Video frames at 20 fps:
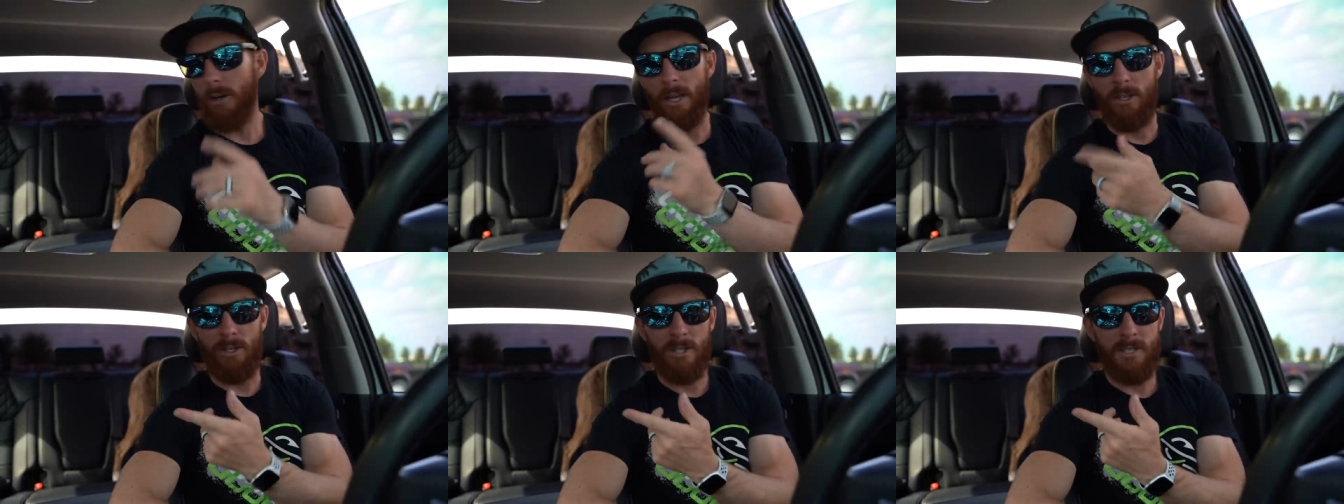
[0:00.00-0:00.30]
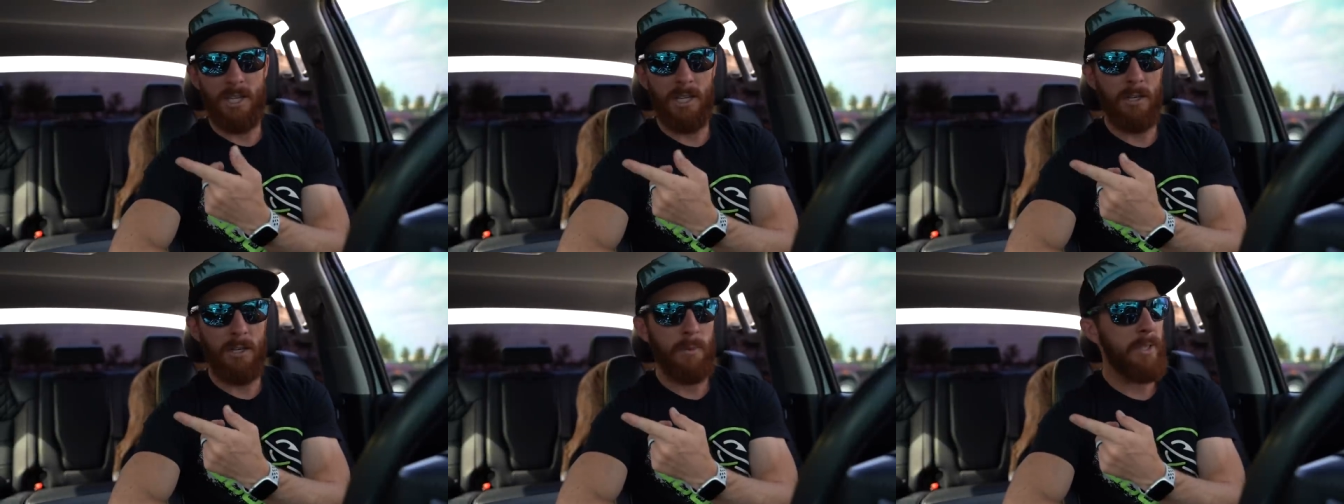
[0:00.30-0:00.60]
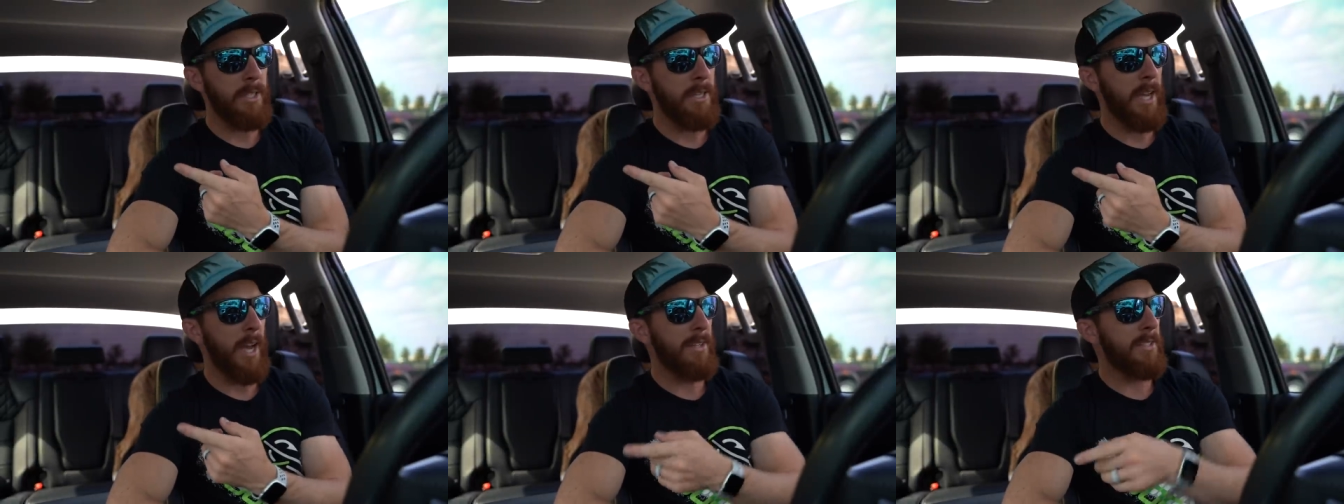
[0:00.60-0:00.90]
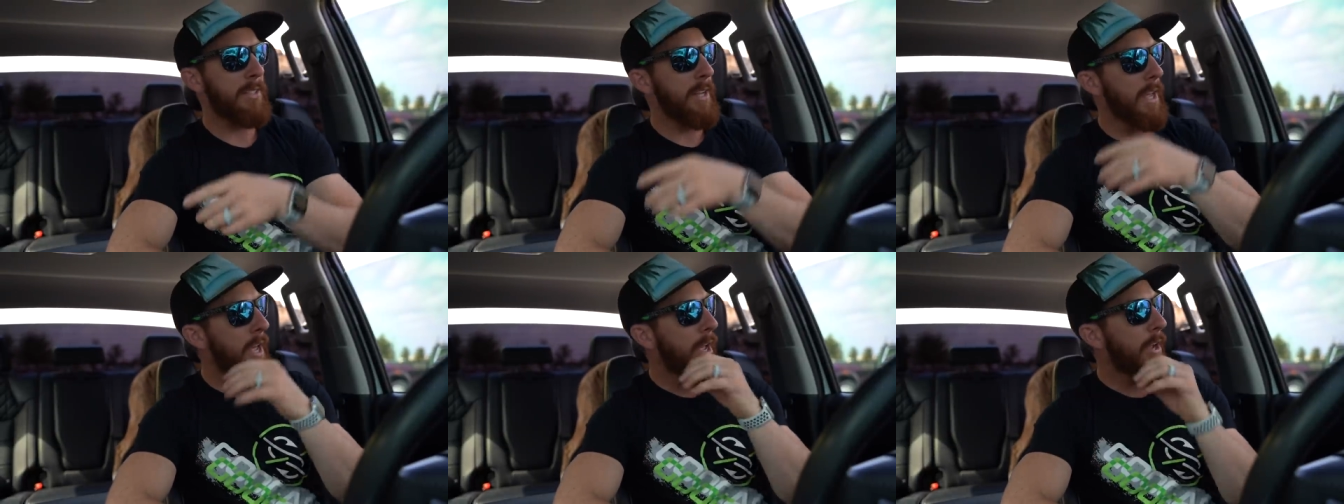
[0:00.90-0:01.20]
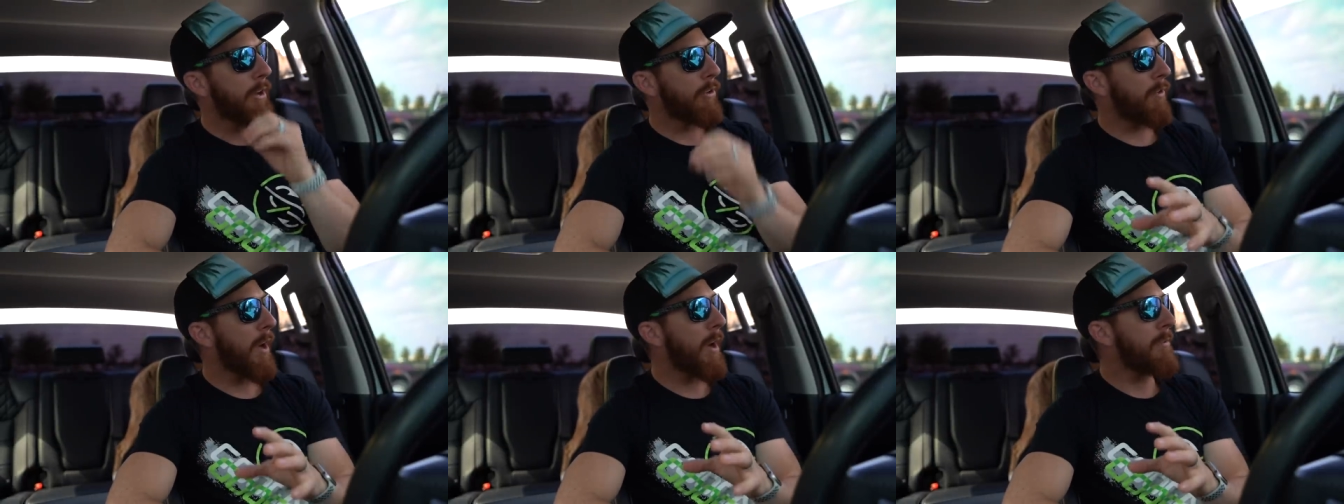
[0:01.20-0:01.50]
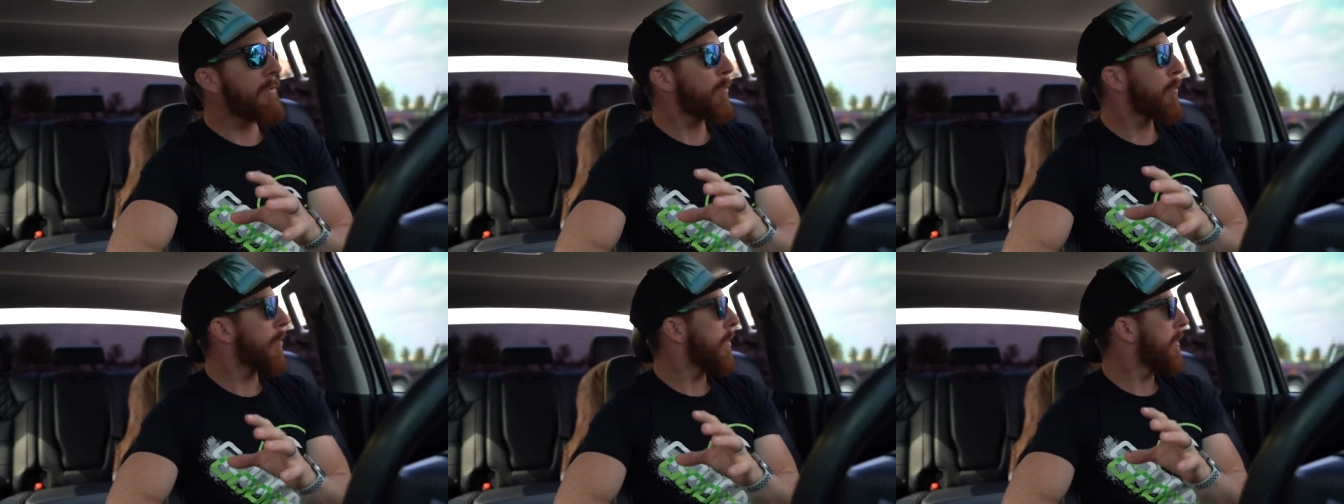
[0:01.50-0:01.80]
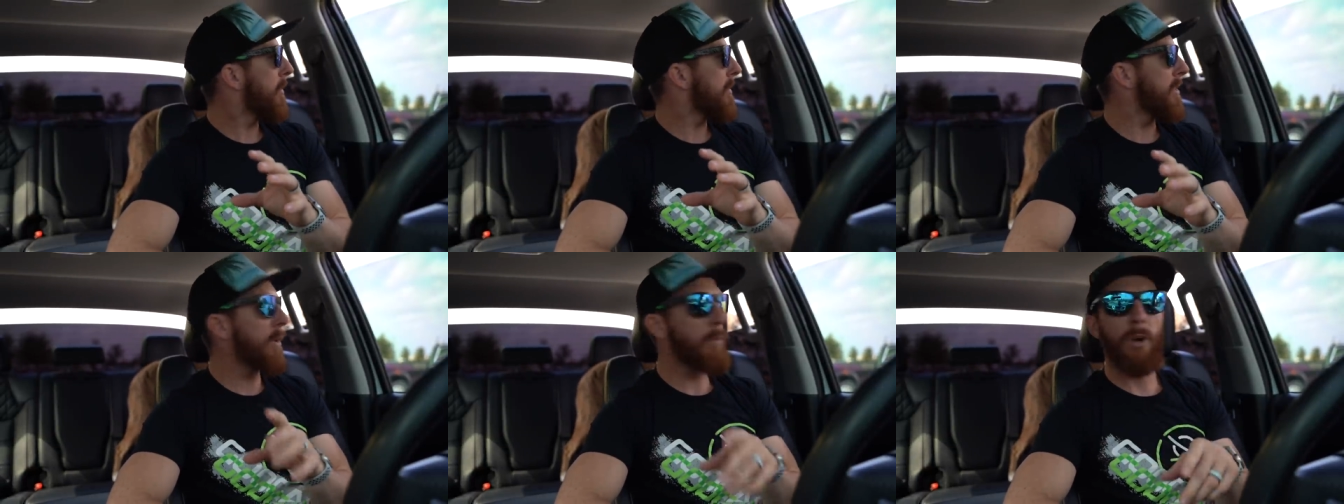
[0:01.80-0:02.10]
Okay, just send him a text, grab the
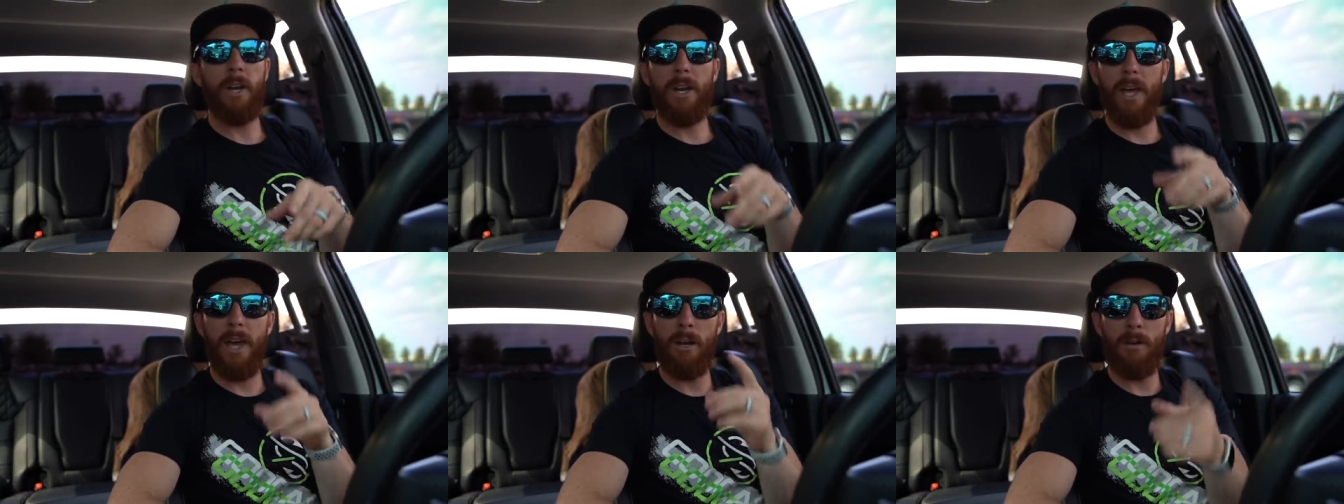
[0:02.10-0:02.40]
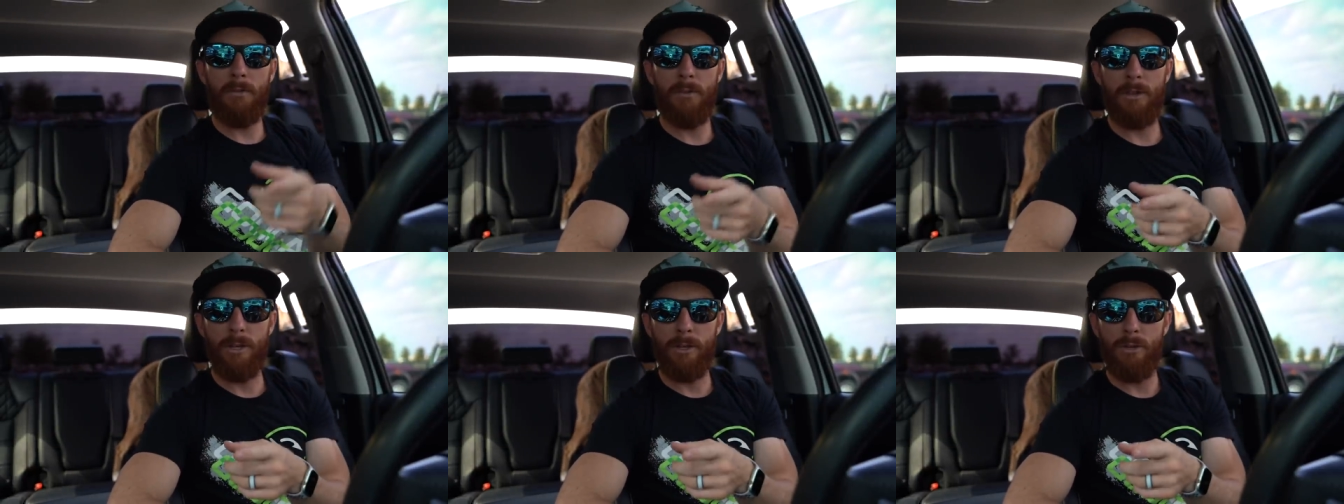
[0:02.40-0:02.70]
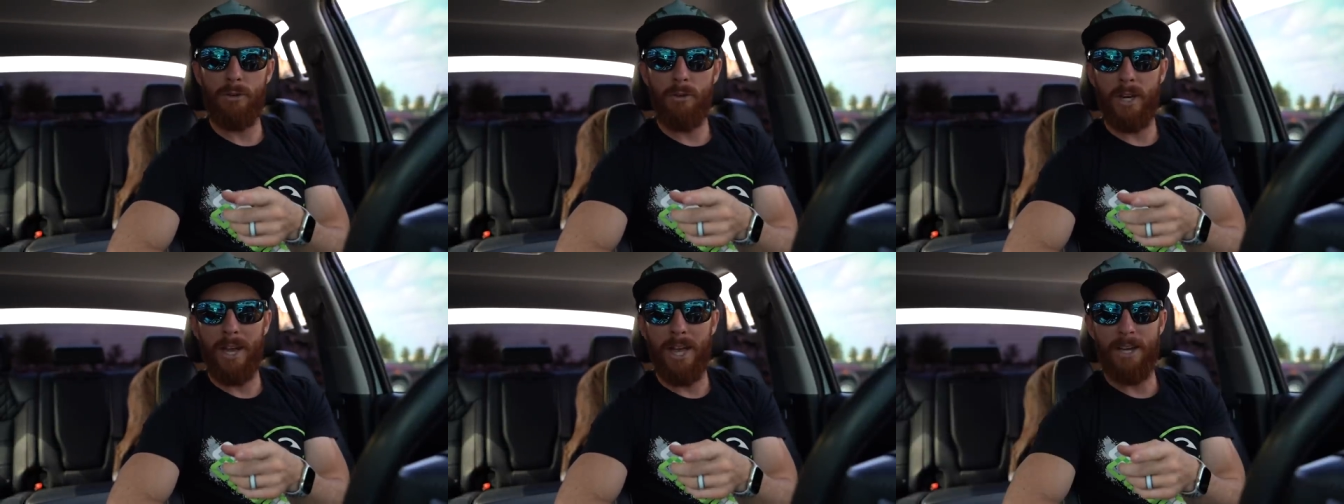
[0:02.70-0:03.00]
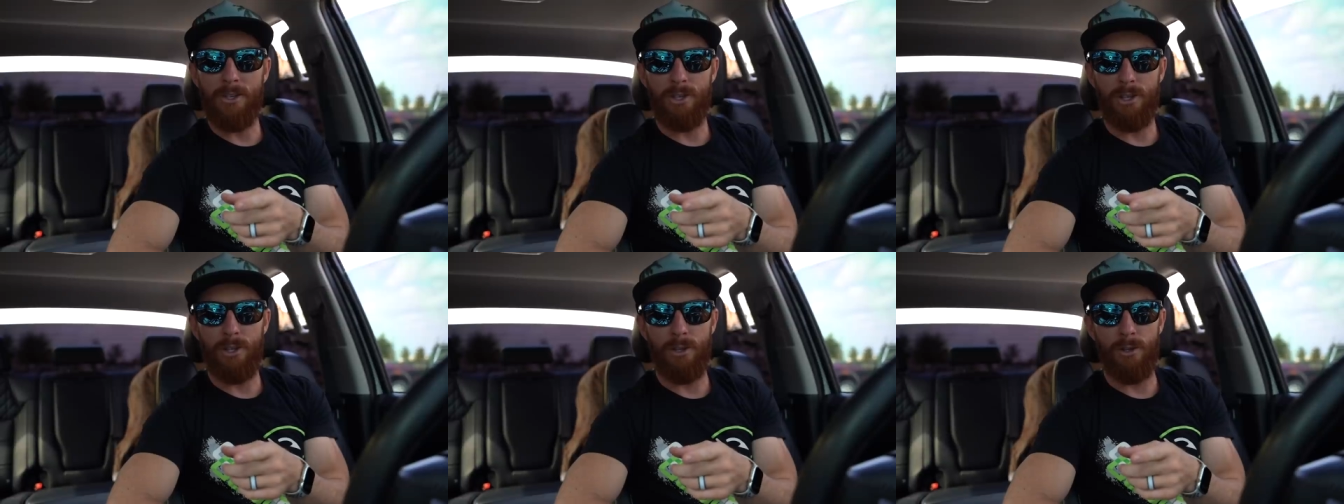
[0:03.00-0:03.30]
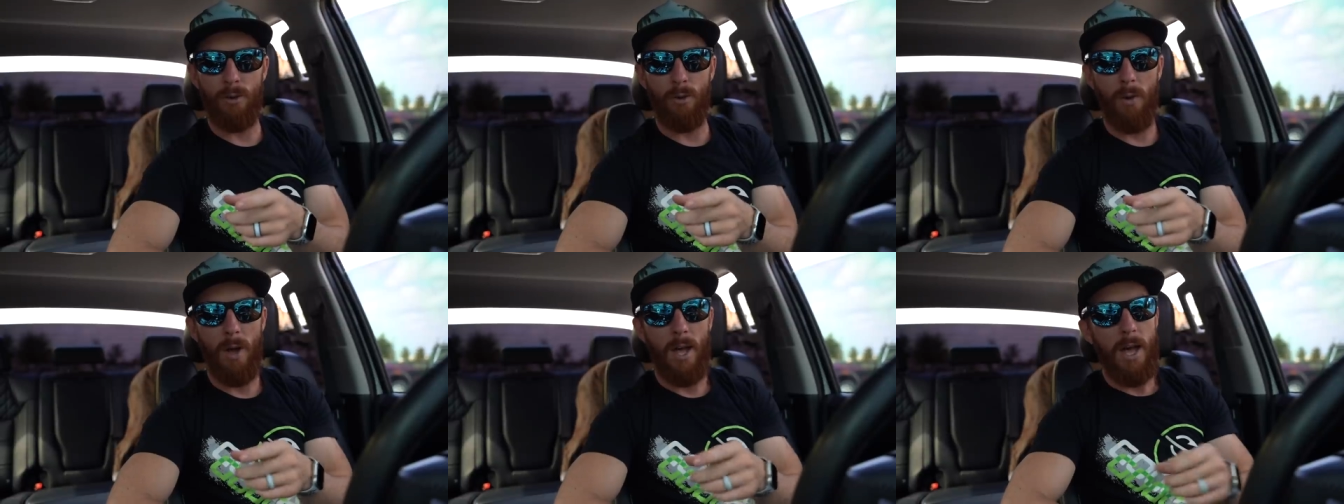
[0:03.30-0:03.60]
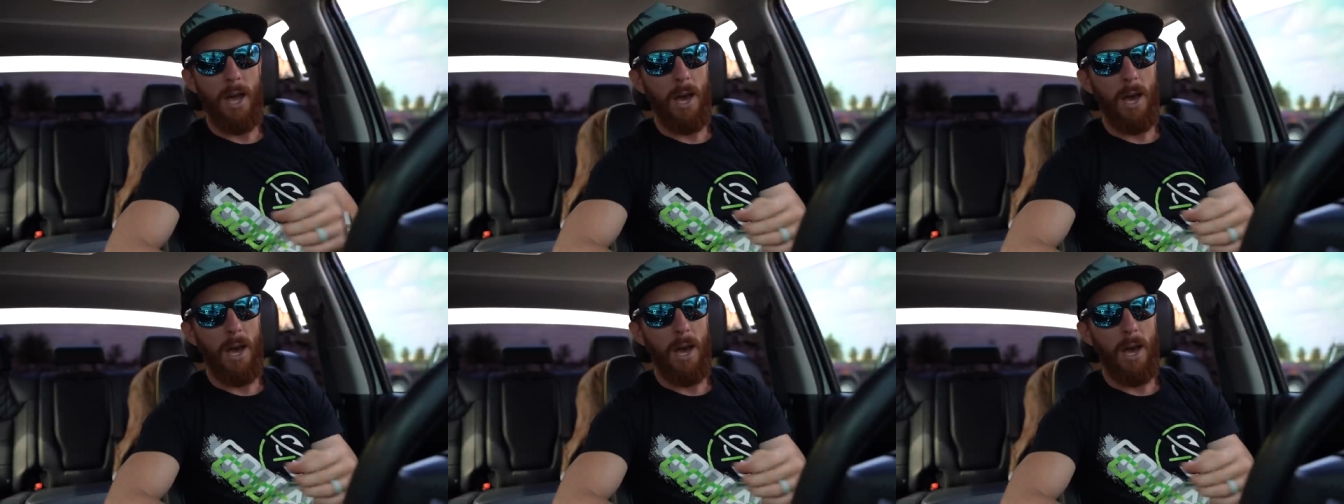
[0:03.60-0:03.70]
reels, then we're going to head over to the Googan HQ.